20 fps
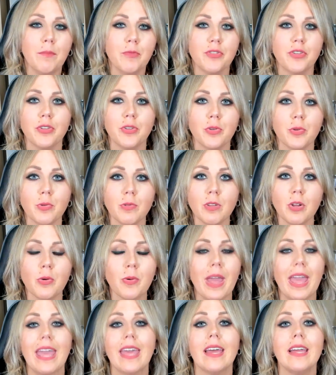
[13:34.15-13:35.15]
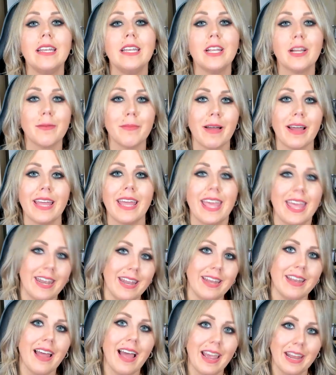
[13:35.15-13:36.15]
to locate a nearby
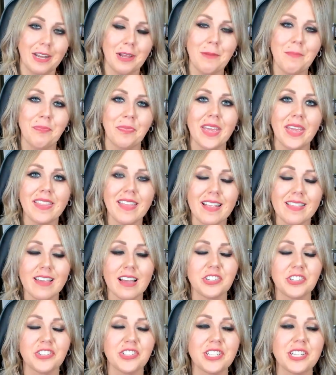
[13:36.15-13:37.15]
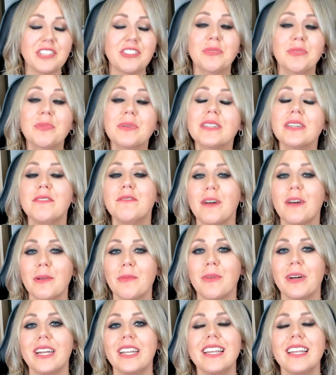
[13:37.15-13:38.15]
hidden item. And that's actually it's a really fun
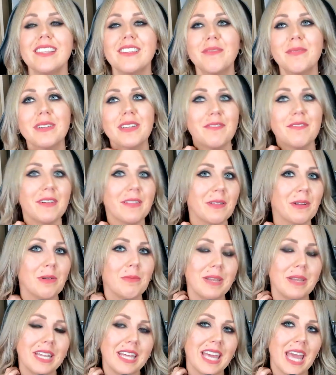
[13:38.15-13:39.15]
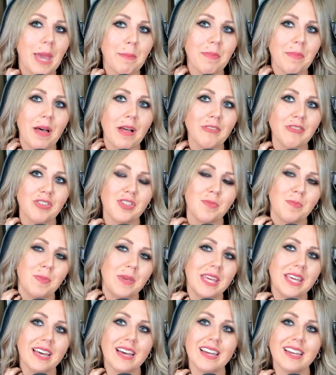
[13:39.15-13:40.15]
one. It's a really fun little mini game. I'll just
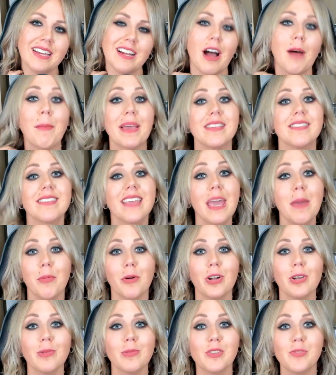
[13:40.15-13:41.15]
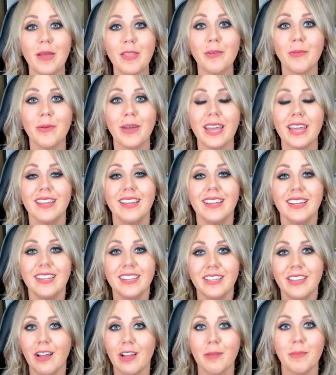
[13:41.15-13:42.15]
be uh, on my skateboard, which by the way,
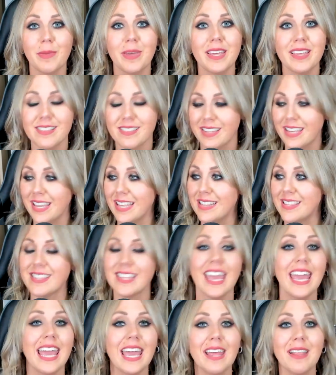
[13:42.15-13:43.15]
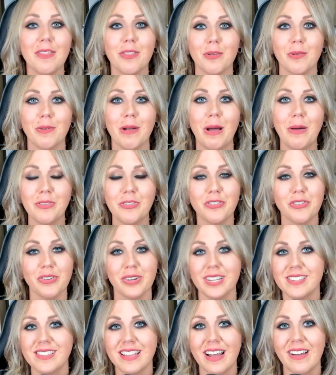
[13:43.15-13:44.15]
Yagami can skate throughout the
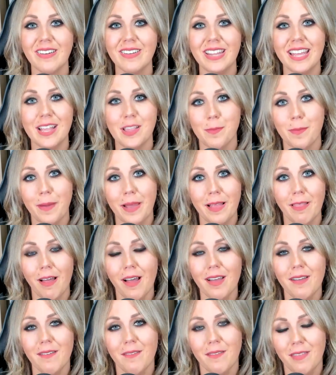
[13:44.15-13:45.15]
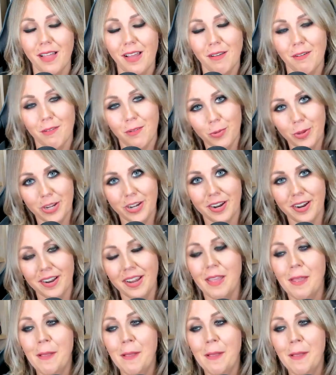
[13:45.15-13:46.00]
streets now and he gets by a lot lot quicker.